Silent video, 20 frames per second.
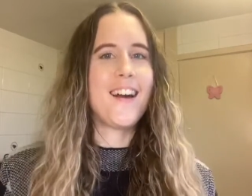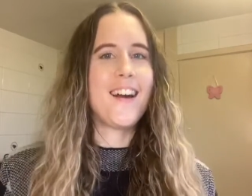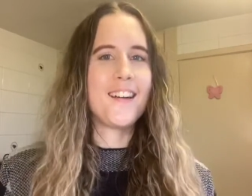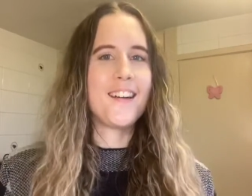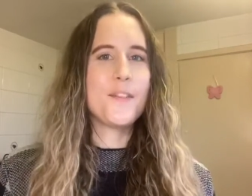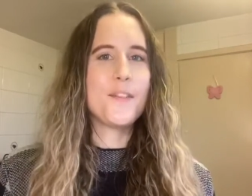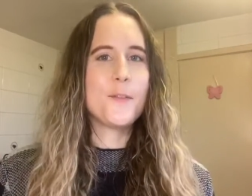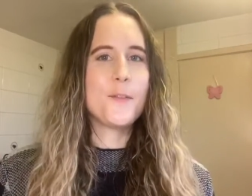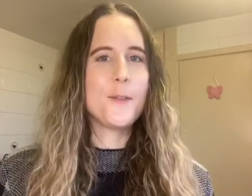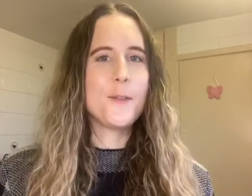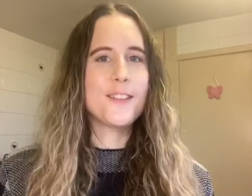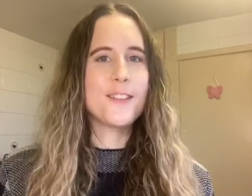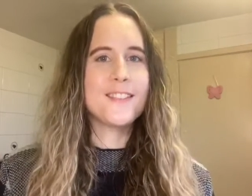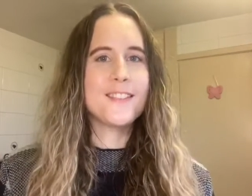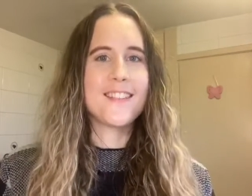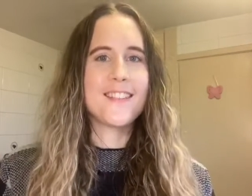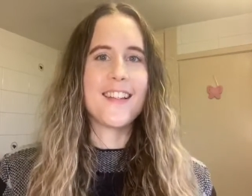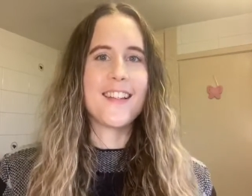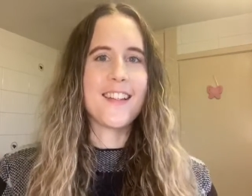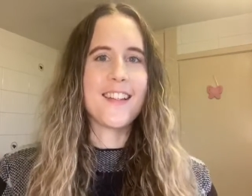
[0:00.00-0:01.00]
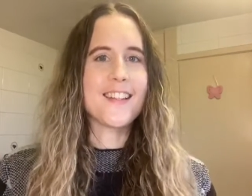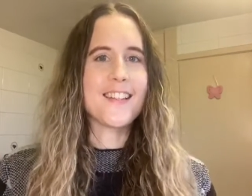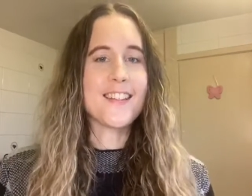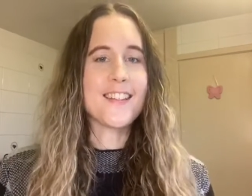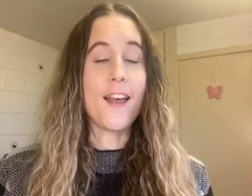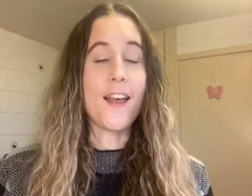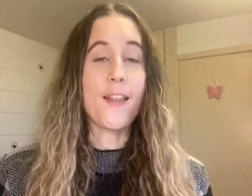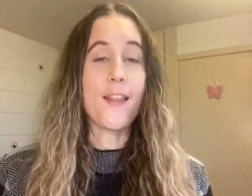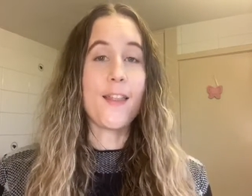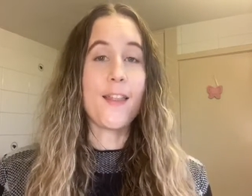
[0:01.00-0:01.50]
Hi everyone, it's
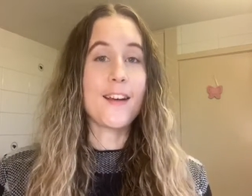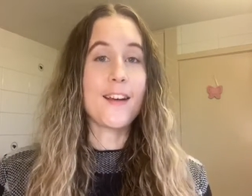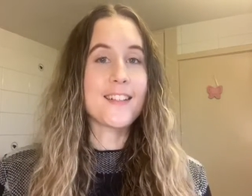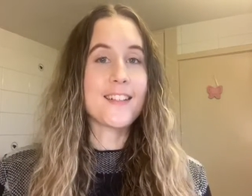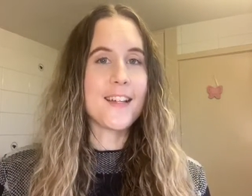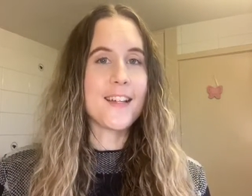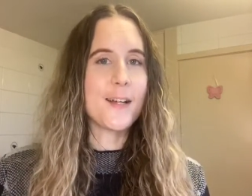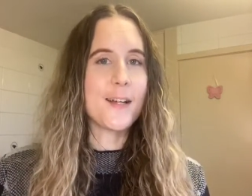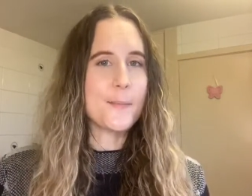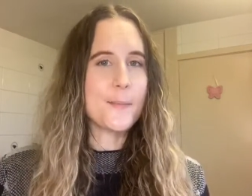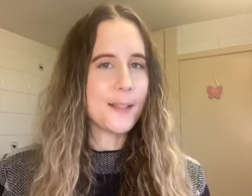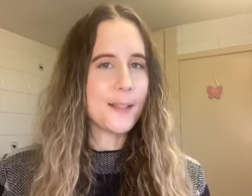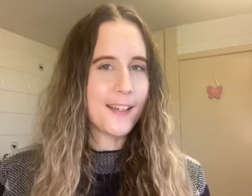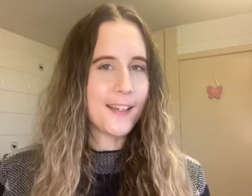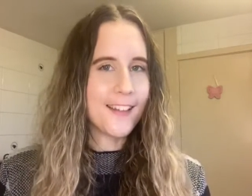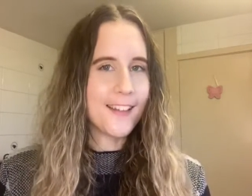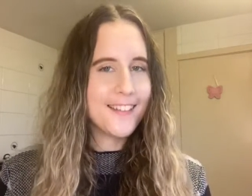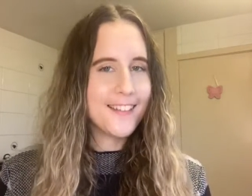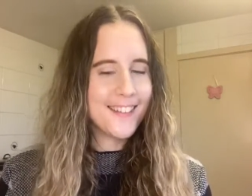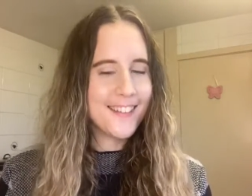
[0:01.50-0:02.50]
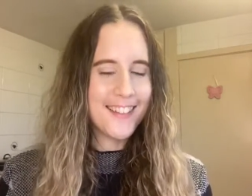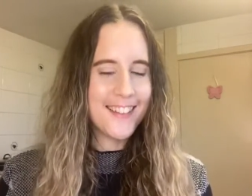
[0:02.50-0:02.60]
that time again.